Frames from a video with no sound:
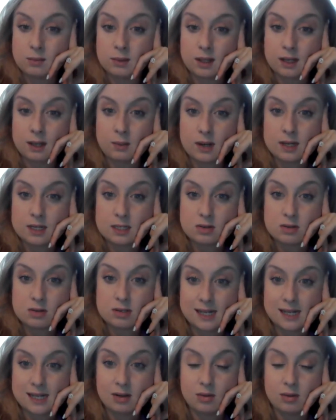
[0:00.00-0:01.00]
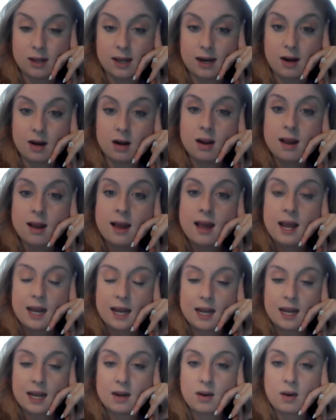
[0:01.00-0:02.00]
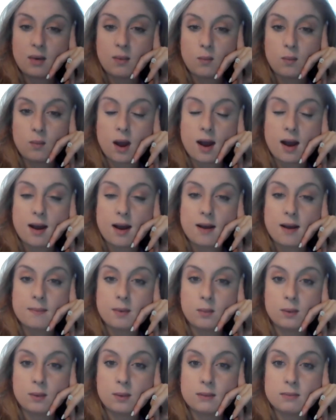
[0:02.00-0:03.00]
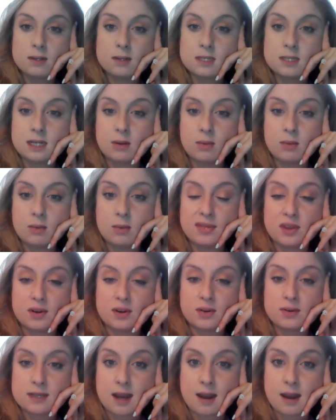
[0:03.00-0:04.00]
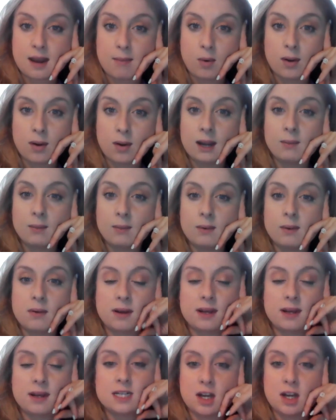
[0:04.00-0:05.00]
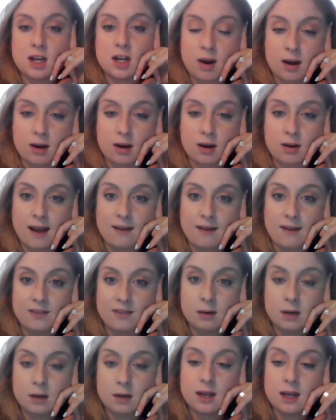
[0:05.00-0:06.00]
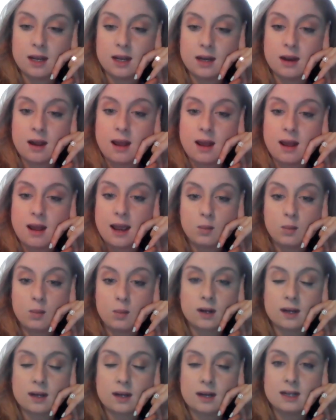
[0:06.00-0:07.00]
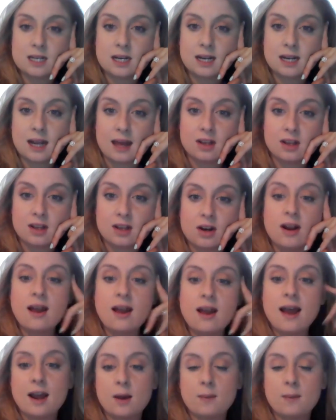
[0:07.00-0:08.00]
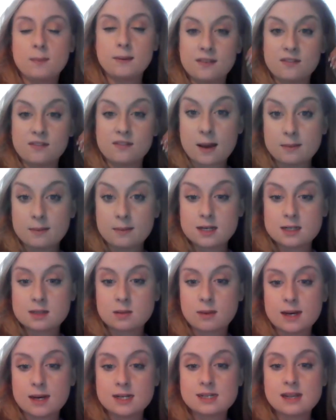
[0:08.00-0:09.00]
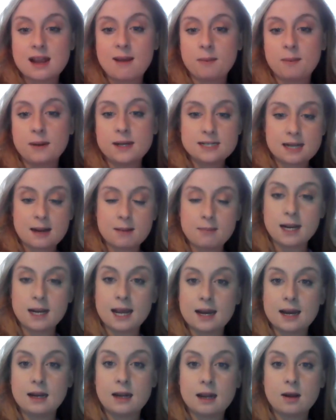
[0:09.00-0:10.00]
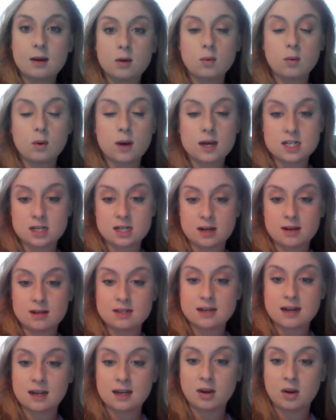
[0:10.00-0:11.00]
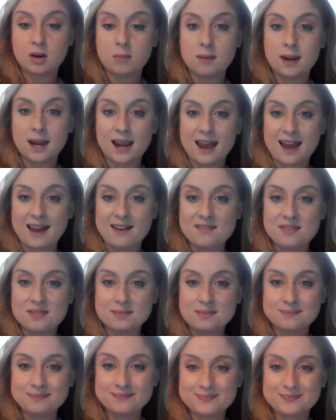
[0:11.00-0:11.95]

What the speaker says: We really want to see you there. And we will see you on Thursday morning, and we will continue our graphing unit and working together. I hope you have a fabulous Wednesday. Please send me any questions that you may have.